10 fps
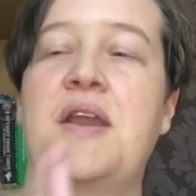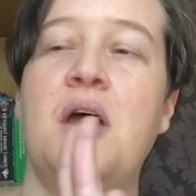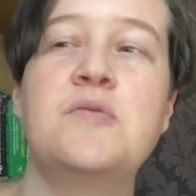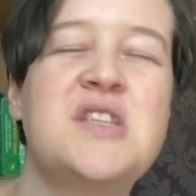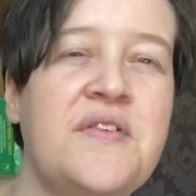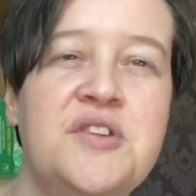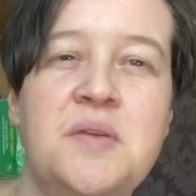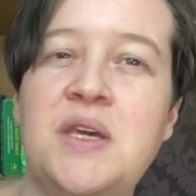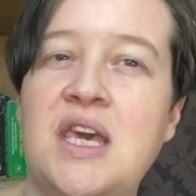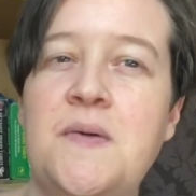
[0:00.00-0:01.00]
and I will definitely
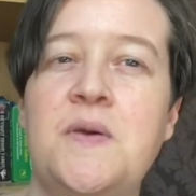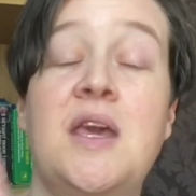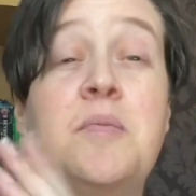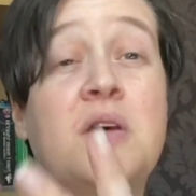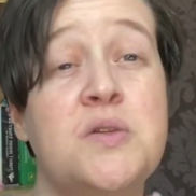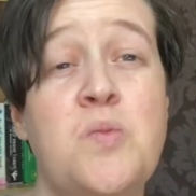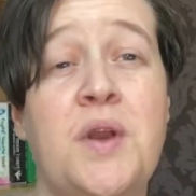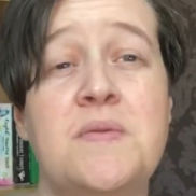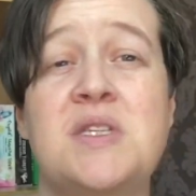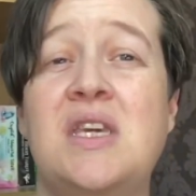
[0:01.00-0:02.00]
be keeping it because, one,
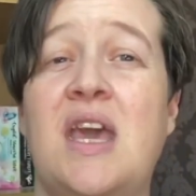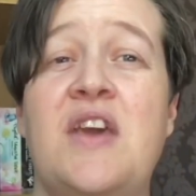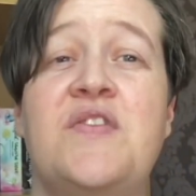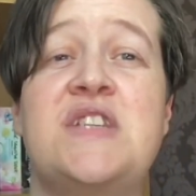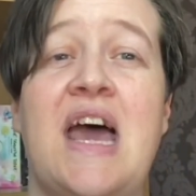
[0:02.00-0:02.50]
it was a gift,